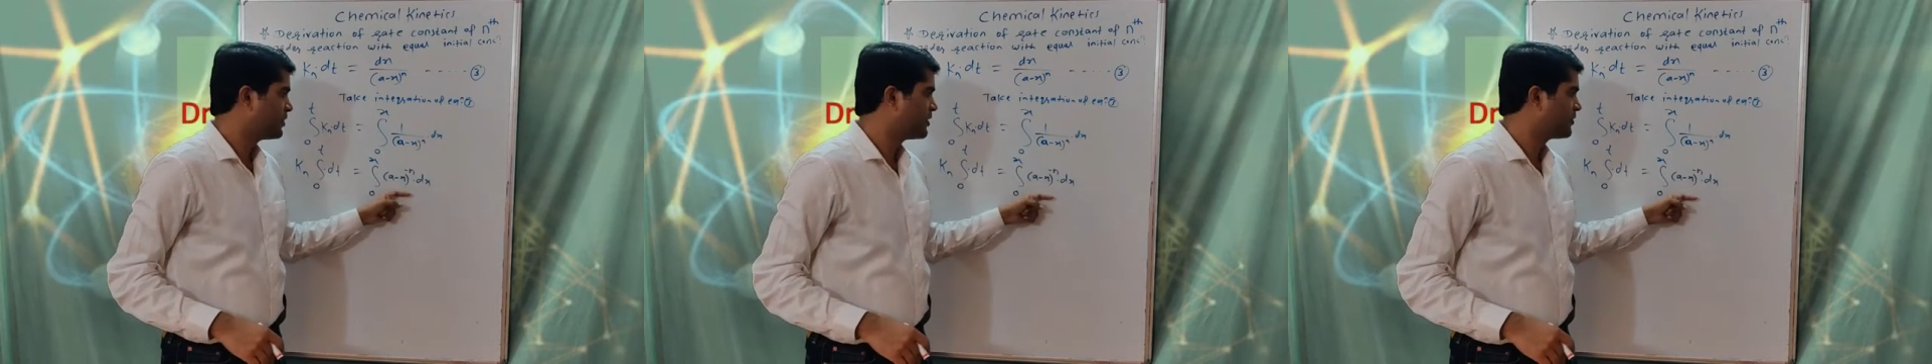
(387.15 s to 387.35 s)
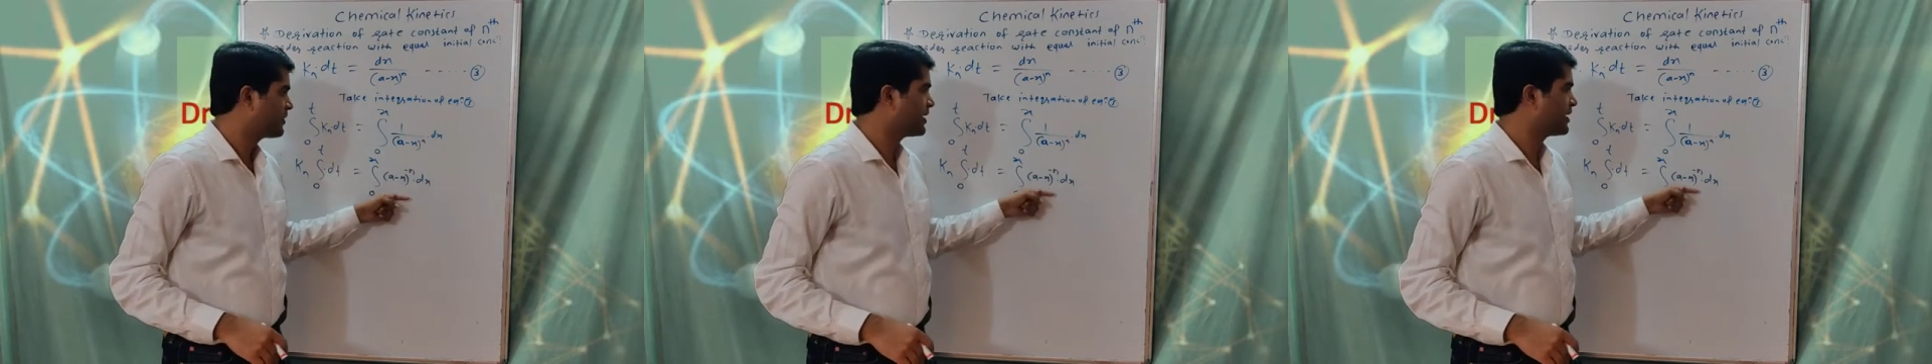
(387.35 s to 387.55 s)

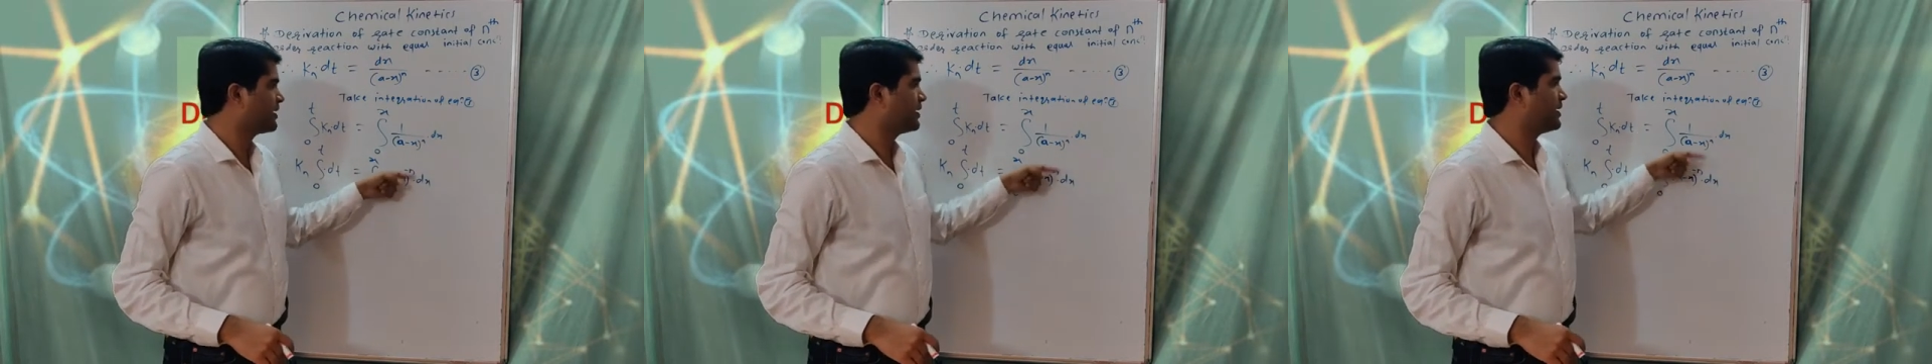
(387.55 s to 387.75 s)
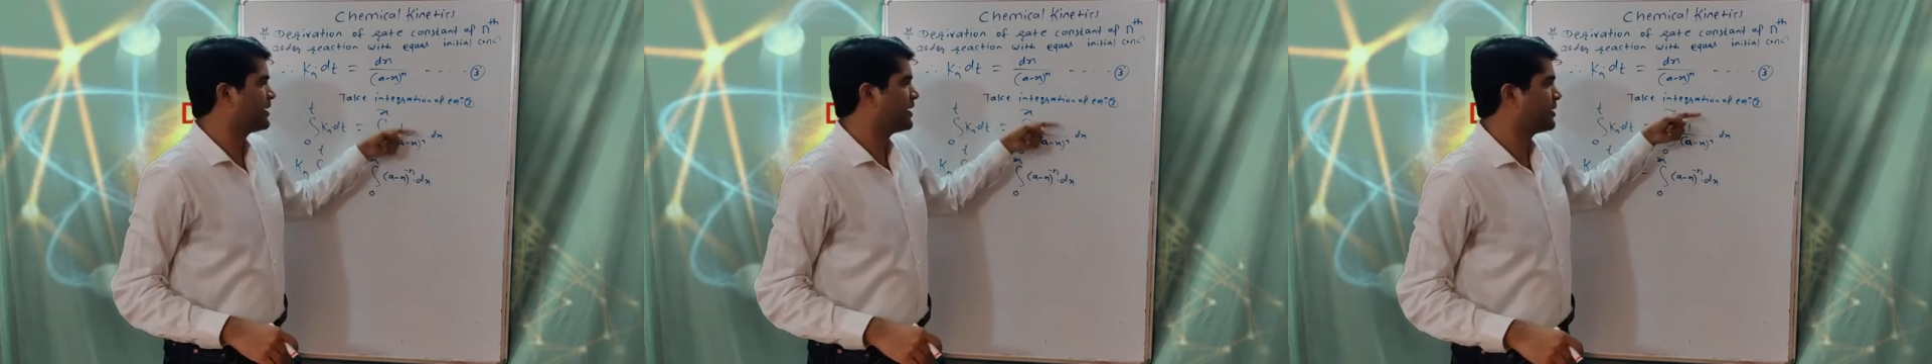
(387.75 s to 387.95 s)
have taken
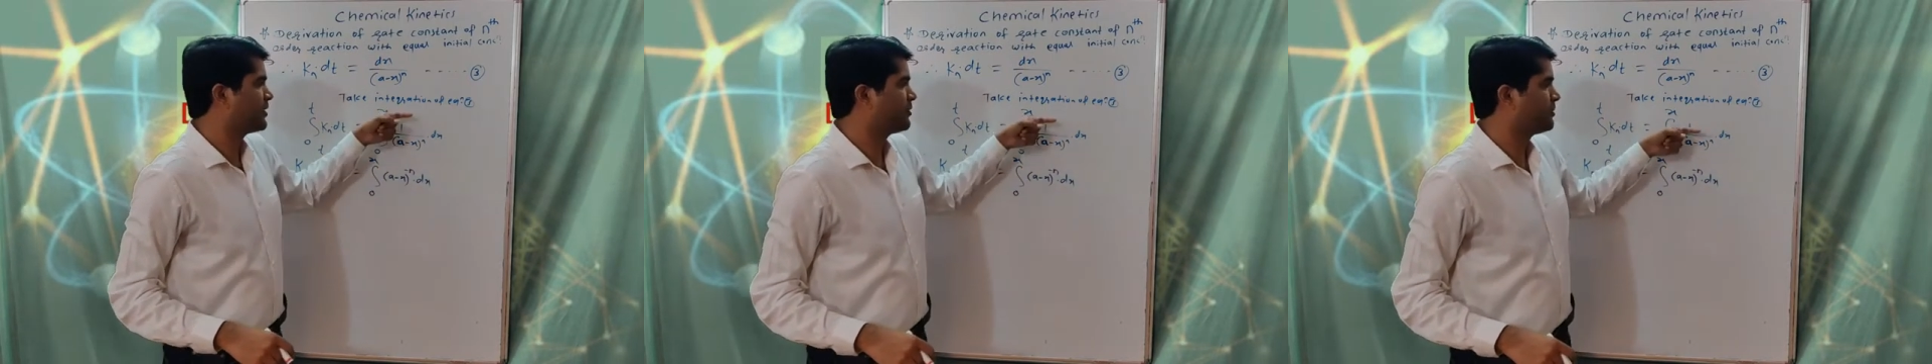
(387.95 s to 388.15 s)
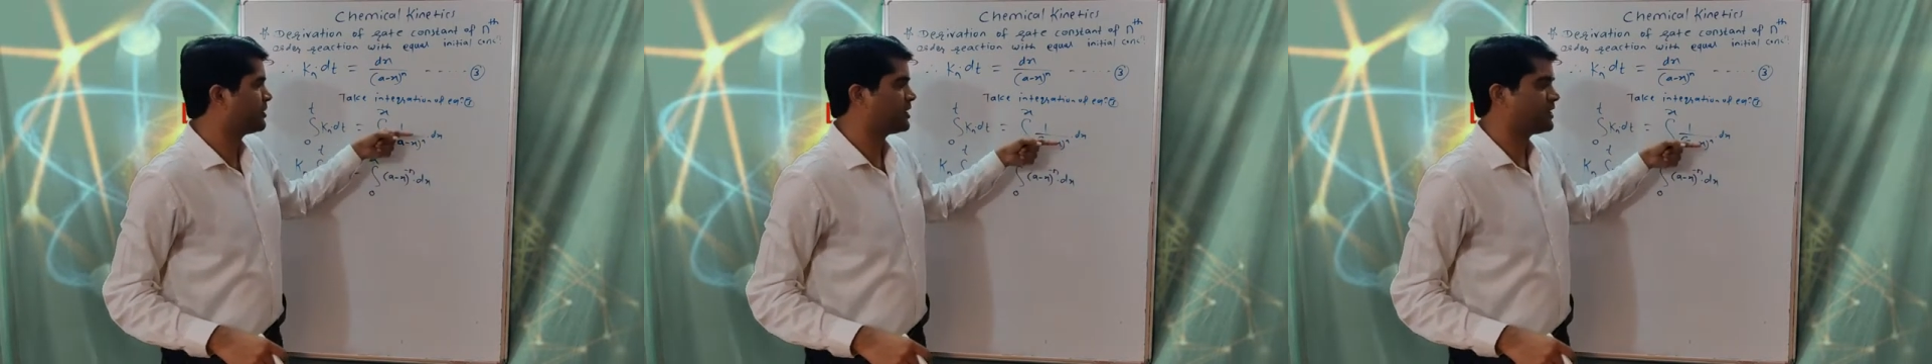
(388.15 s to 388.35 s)
it at
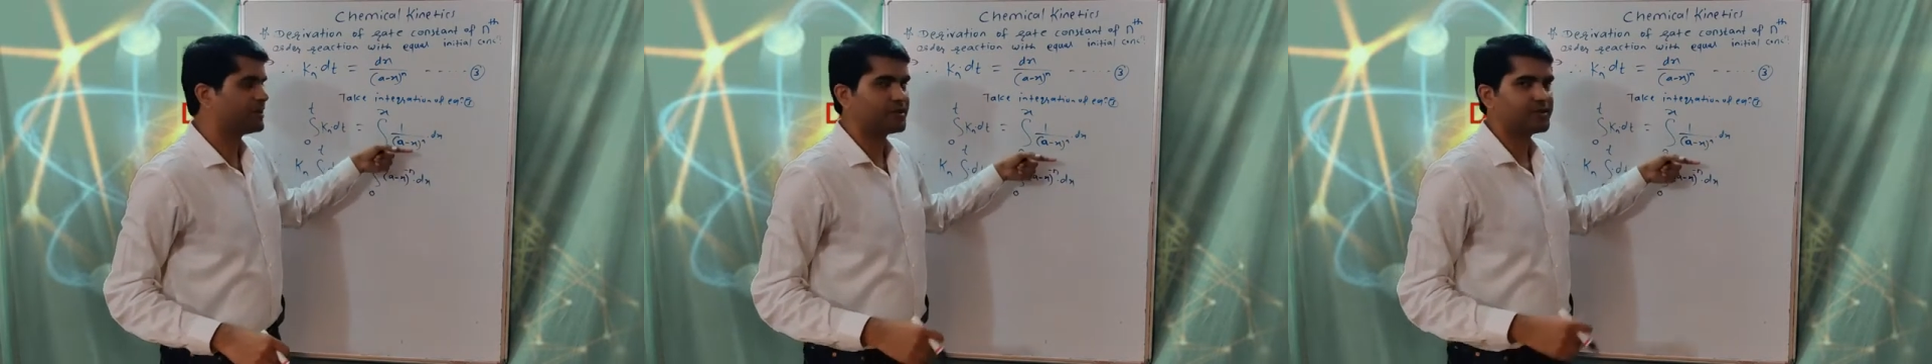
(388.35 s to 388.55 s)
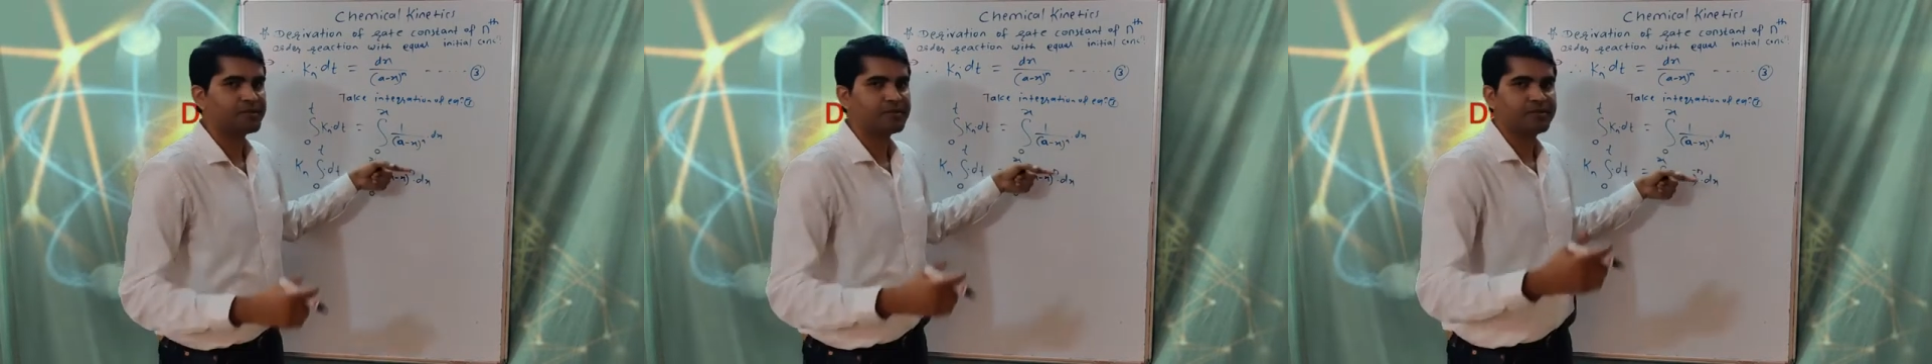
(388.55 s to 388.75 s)

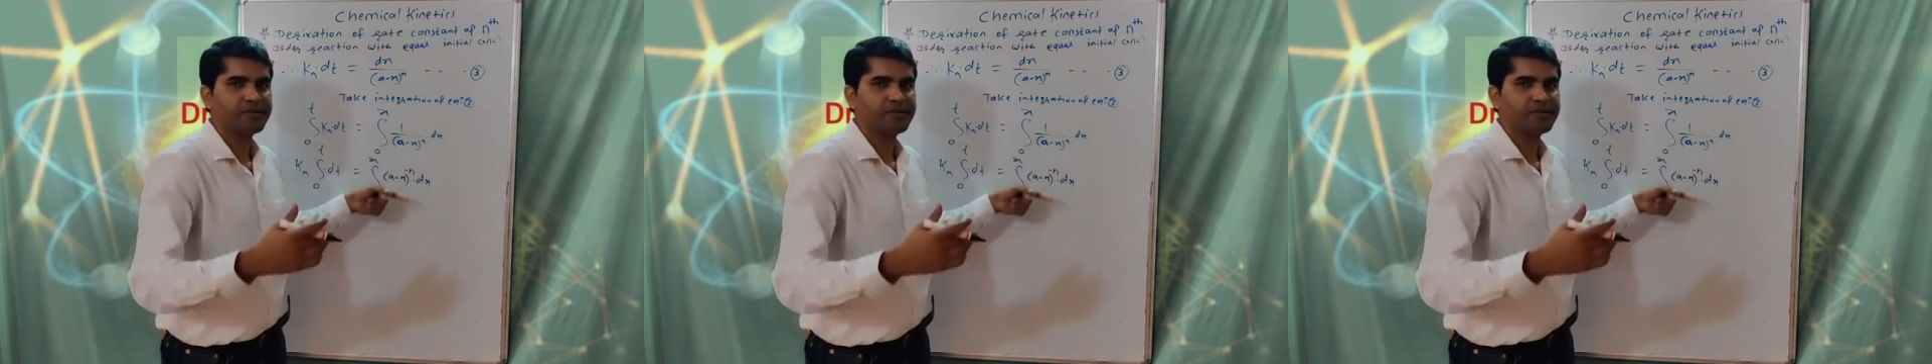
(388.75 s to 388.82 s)
numerator,